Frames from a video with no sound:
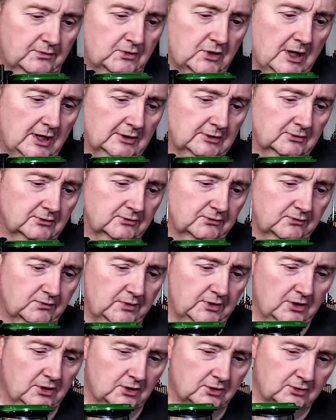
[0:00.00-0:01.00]
Tractor's
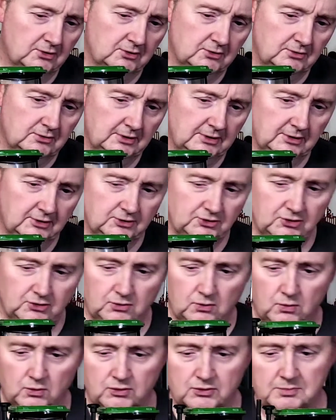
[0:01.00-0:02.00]
300
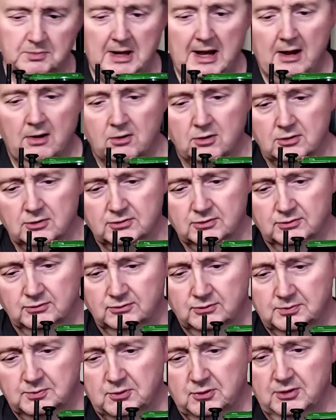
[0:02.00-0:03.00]
engine horsepower, so
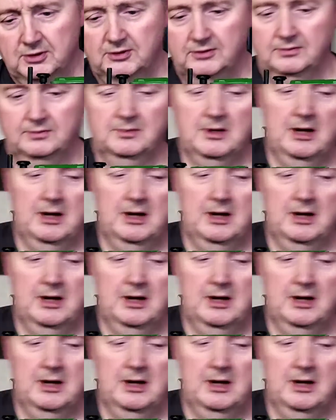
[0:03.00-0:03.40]
it's a pretty